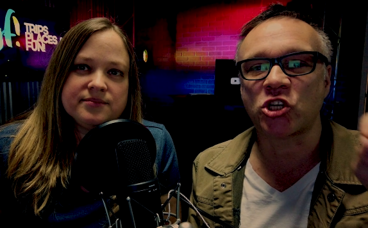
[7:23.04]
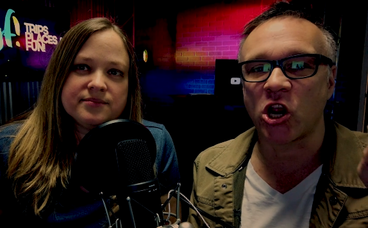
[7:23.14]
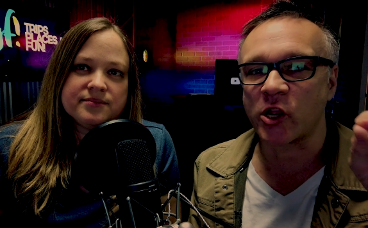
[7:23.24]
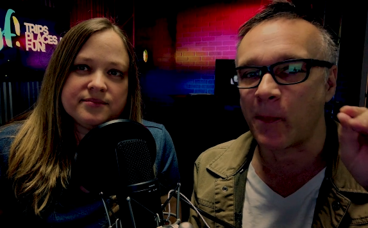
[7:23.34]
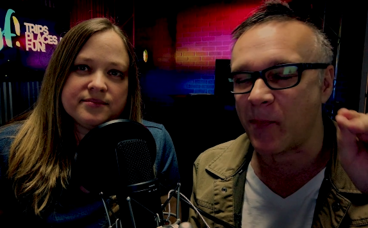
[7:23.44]

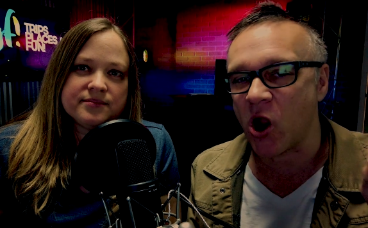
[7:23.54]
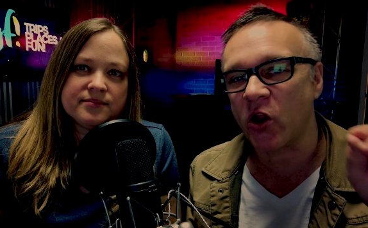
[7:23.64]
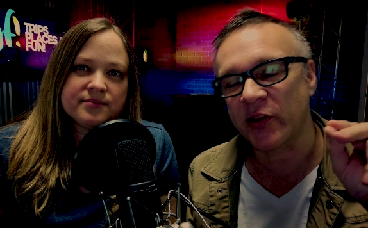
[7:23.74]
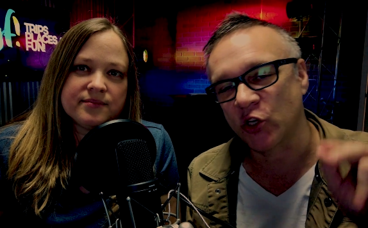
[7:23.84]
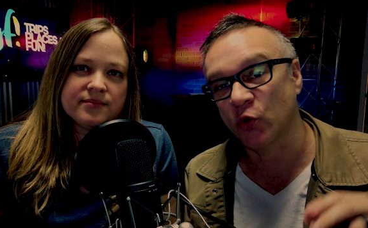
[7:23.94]
Speaker 1: Shark
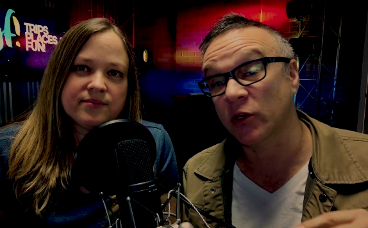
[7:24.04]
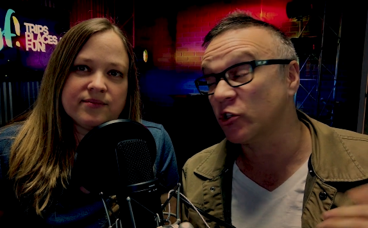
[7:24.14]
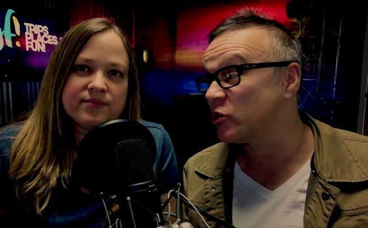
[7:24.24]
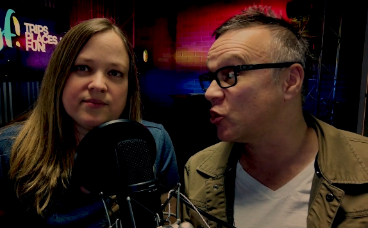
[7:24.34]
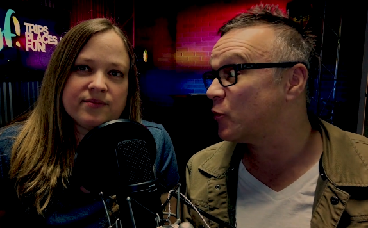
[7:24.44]
Bar and
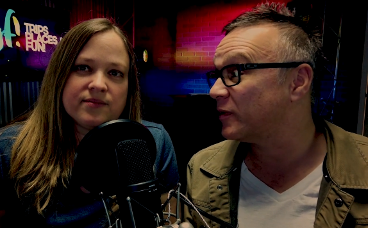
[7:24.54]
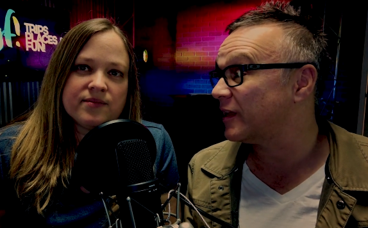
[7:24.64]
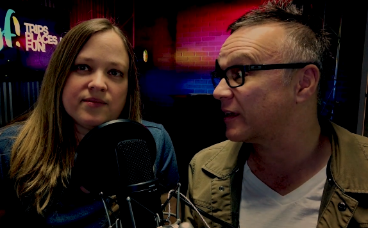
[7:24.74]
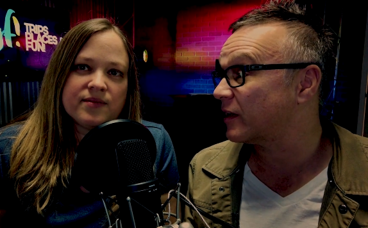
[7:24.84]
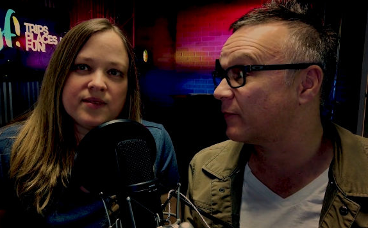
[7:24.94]
Grill just opened
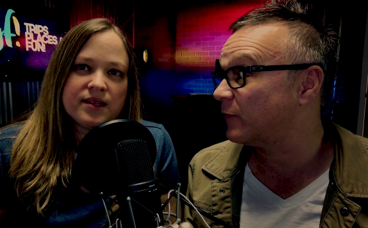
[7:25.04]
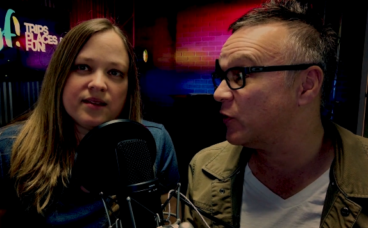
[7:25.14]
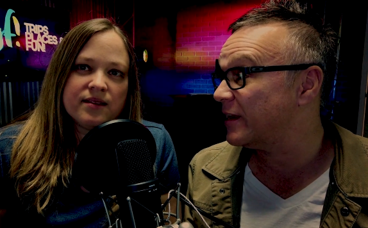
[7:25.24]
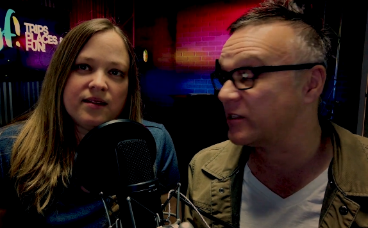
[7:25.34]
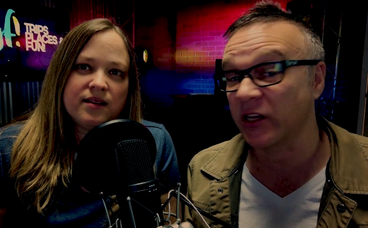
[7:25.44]
like a
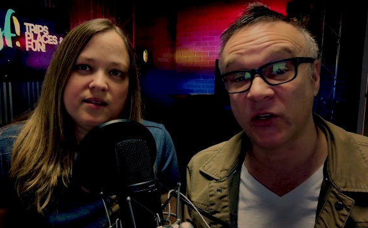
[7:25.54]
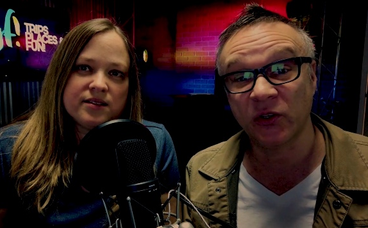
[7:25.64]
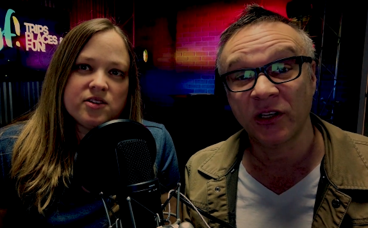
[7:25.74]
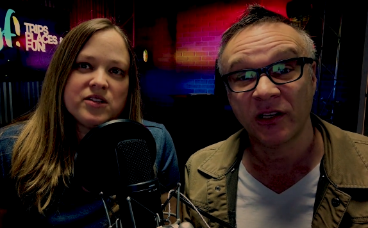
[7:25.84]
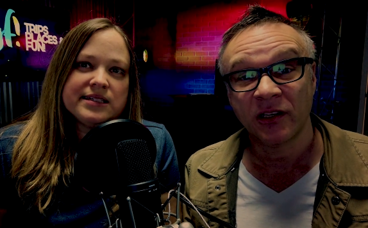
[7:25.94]
few days
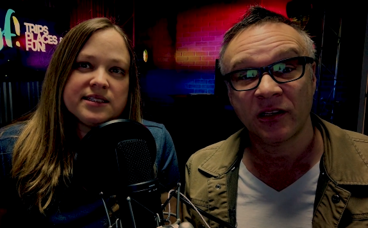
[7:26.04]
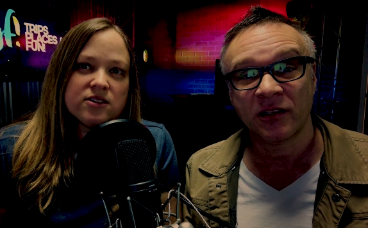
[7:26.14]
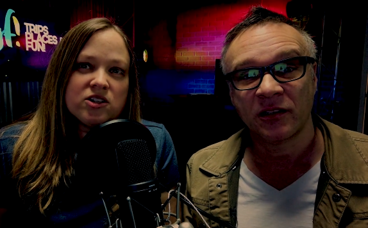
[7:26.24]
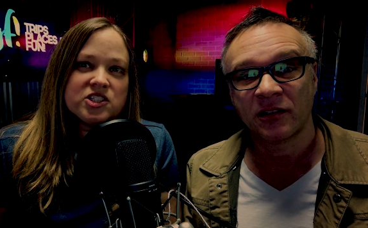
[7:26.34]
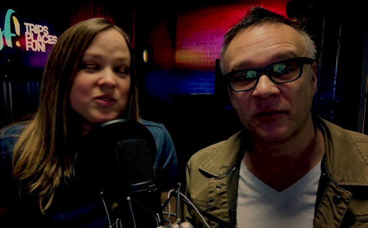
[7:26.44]
ago. So
Speaker 2: this
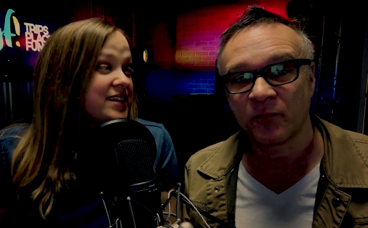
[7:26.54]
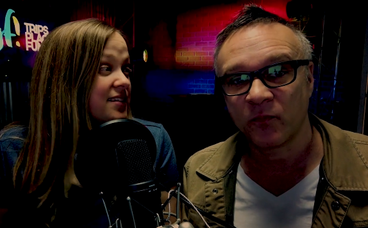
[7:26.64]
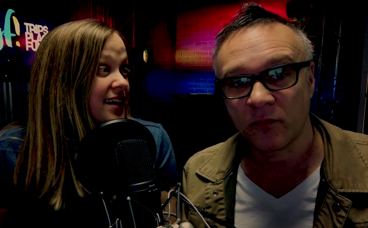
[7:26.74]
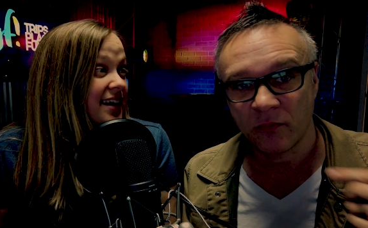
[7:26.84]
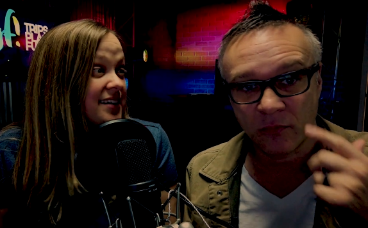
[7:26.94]
is also at
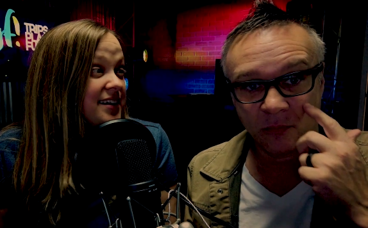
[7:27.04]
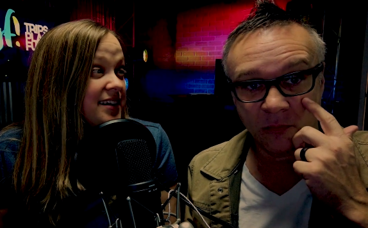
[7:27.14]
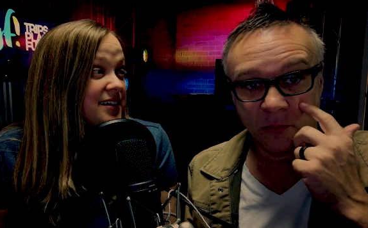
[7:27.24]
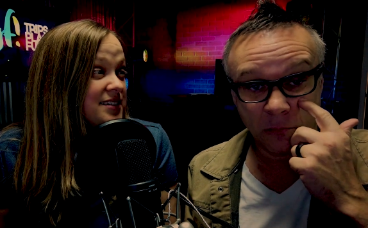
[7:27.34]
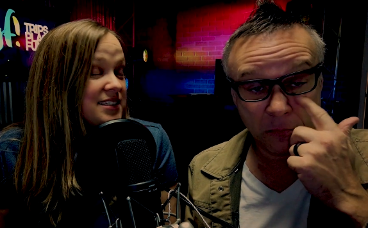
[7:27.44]
the
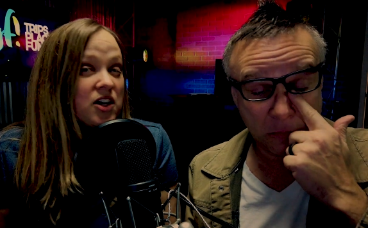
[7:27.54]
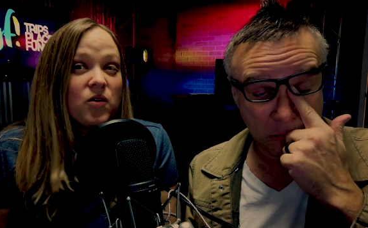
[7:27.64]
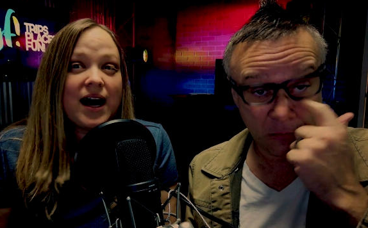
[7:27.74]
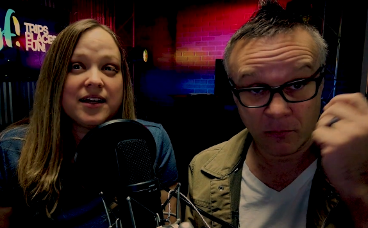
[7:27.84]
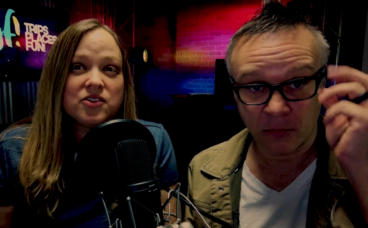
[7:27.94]
landing.
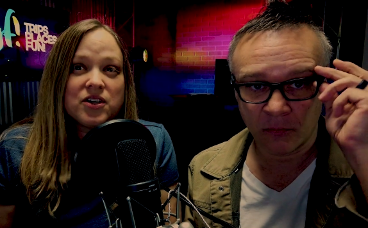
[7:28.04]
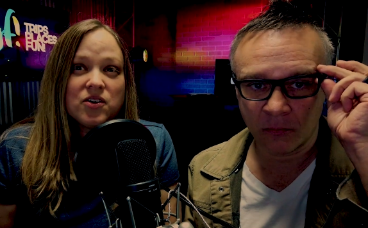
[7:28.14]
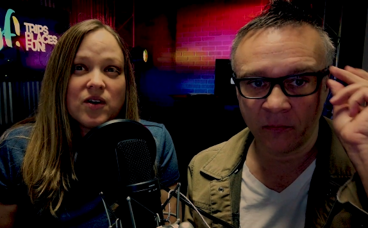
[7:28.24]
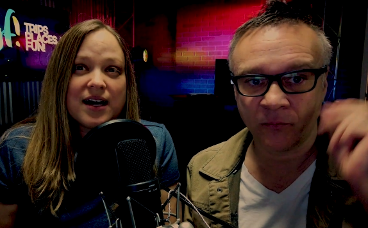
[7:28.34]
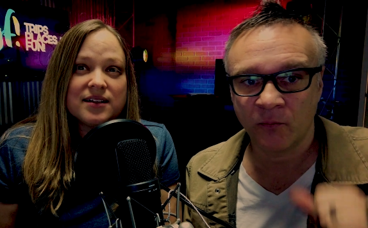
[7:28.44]
So I don't
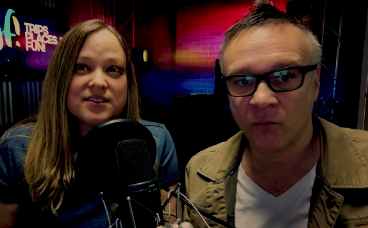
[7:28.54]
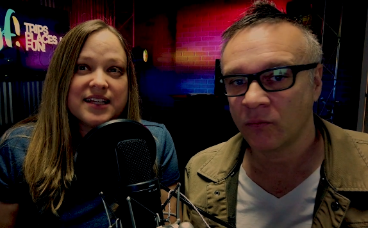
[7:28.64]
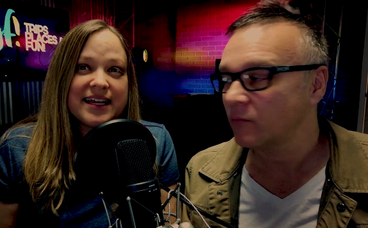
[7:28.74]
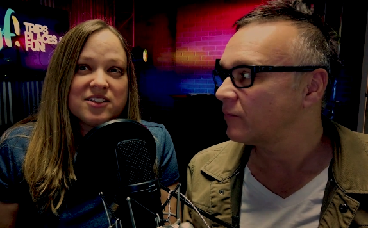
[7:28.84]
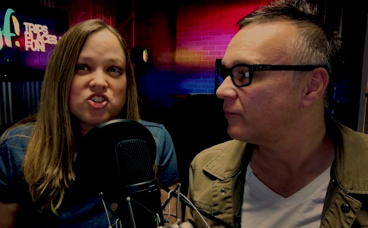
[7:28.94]
know, a
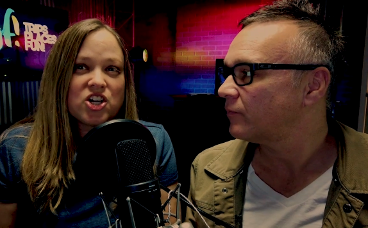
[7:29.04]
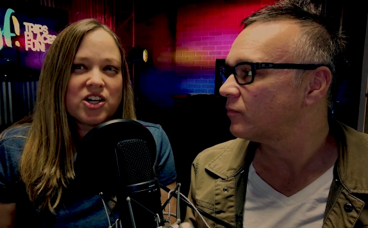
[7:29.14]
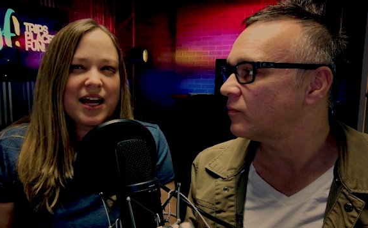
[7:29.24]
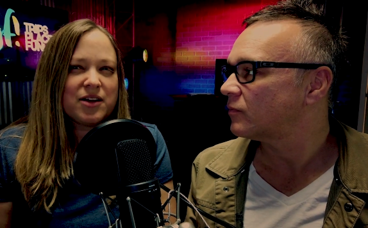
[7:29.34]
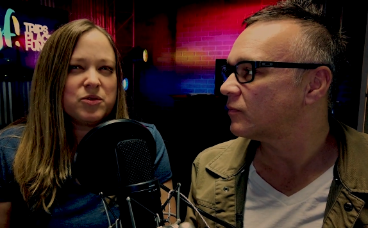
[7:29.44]
land
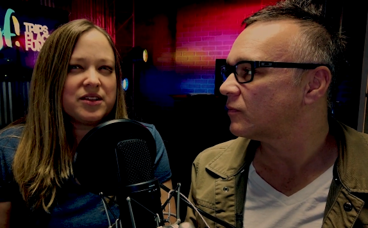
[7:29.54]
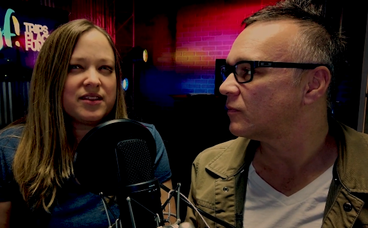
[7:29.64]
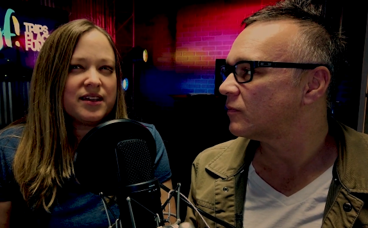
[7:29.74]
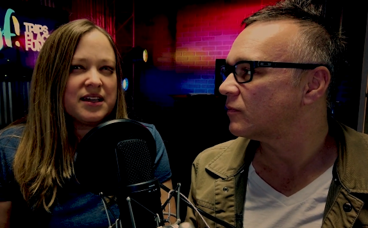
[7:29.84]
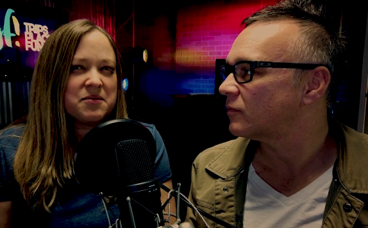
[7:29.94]
shark, I
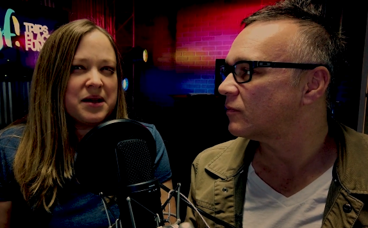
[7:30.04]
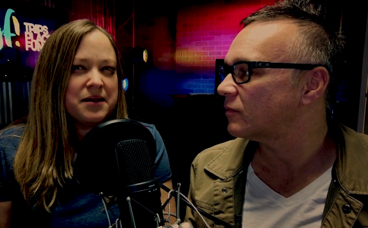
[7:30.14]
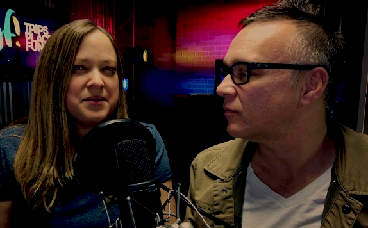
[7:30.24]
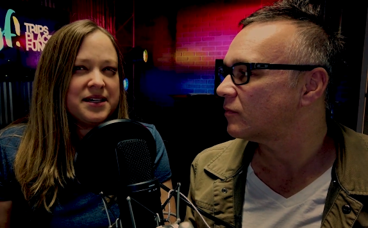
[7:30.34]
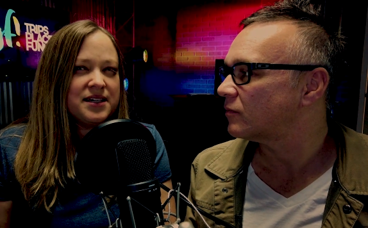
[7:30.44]
would think
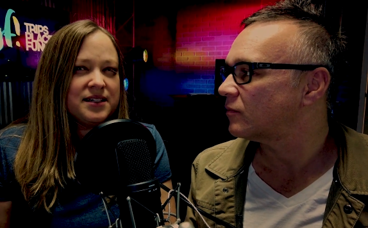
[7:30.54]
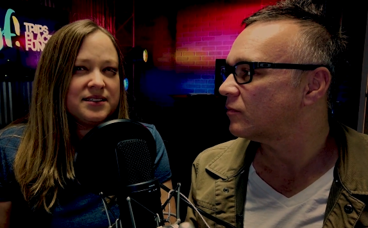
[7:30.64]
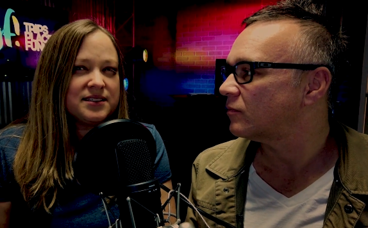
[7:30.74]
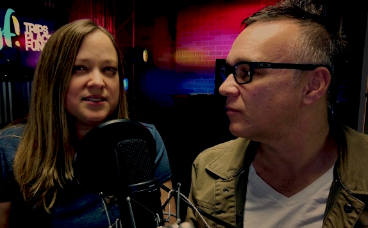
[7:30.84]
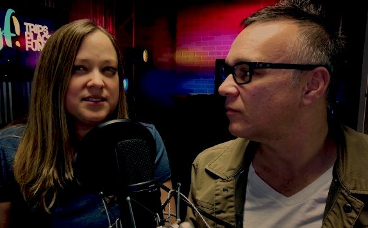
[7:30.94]

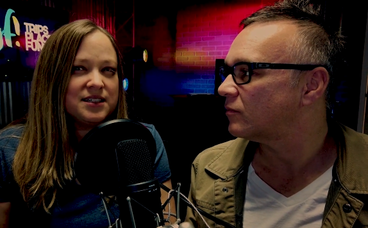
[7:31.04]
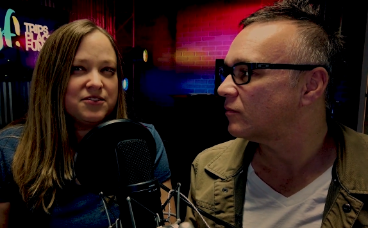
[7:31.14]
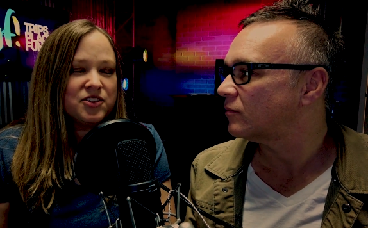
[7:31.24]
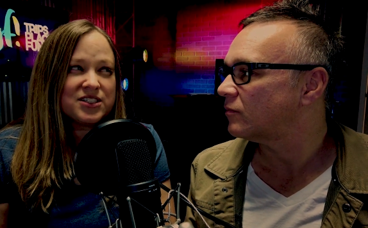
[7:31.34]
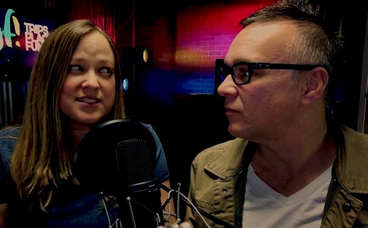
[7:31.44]
maybe
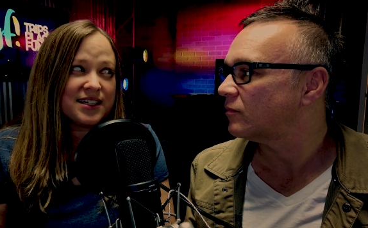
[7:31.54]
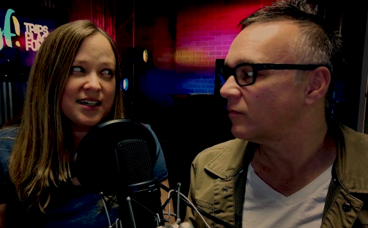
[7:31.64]
seafood and